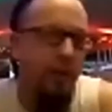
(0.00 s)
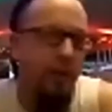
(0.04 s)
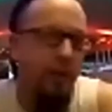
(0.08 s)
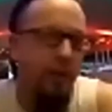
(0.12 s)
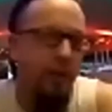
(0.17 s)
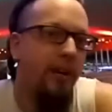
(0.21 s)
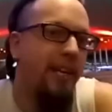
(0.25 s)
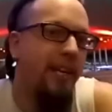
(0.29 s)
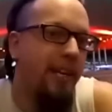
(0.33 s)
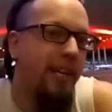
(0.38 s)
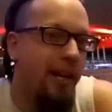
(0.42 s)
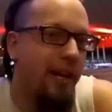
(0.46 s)
a
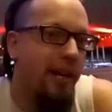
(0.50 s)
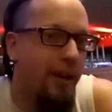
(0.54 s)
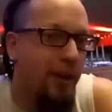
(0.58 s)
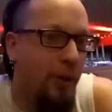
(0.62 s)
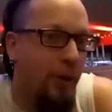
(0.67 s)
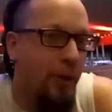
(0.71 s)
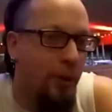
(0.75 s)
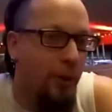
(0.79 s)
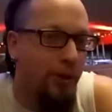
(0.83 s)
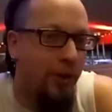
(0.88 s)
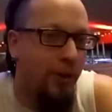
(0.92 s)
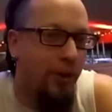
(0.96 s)
year
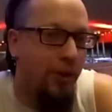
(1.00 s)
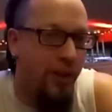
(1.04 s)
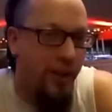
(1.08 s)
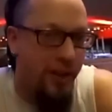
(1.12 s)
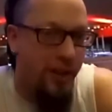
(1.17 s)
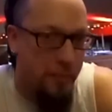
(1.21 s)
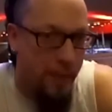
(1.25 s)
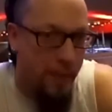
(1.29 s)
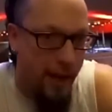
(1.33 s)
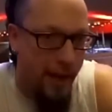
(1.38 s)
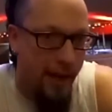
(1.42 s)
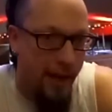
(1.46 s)
older
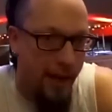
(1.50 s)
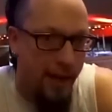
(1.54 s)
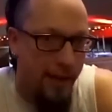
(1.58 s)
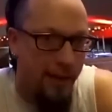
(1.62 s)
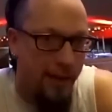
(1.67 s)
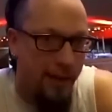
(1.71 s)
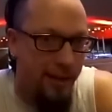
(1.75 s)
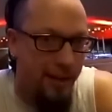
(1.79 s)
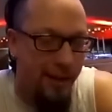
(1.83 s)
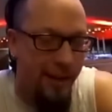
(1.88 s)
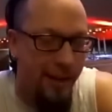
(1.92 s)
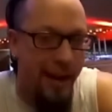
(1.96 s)
than me,
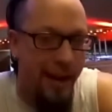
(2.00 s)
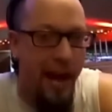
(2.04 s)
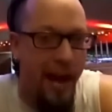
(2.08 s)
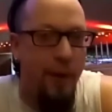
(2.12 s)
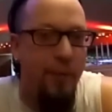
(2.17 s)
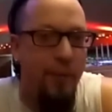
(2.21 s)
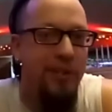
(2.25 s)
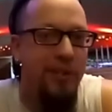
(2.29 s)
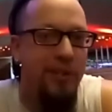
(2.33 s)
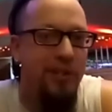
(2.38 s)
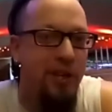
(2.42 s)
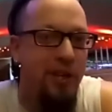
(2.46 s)
and I
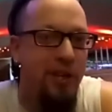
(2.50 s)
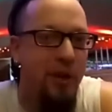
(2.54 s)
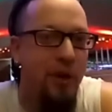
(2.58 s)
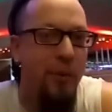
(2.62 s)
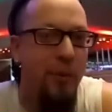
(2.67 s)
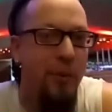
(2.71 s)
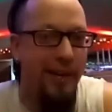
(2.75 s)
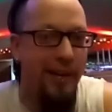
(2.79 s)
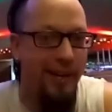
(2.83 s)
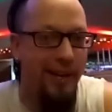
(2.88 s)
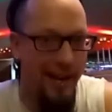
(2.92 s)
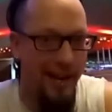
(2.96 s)
was
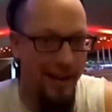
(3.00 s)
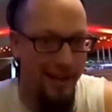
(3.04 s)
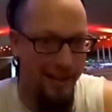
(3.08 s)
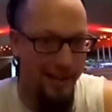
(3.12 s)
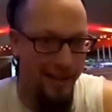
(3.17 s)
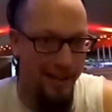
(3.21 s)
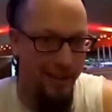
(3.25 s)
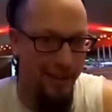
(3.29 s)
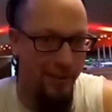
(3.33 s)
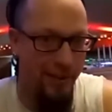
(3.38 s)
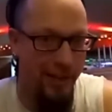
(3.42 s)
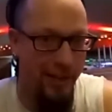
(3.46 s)
2 in '93.